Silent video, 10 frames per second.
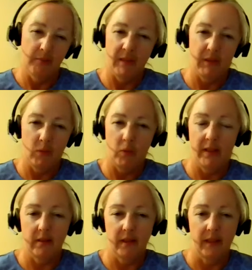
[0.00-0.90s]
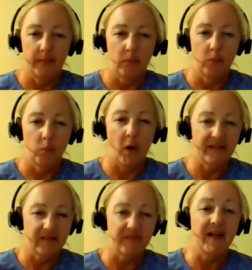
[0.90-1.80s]
maybe why
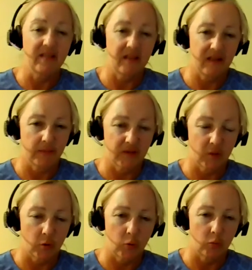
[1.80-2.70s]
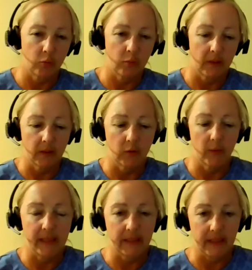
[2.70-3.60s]
it's affecting them so
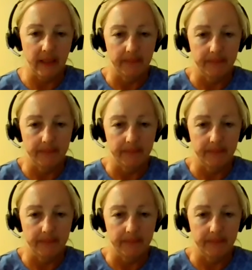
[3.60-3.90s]
greatly.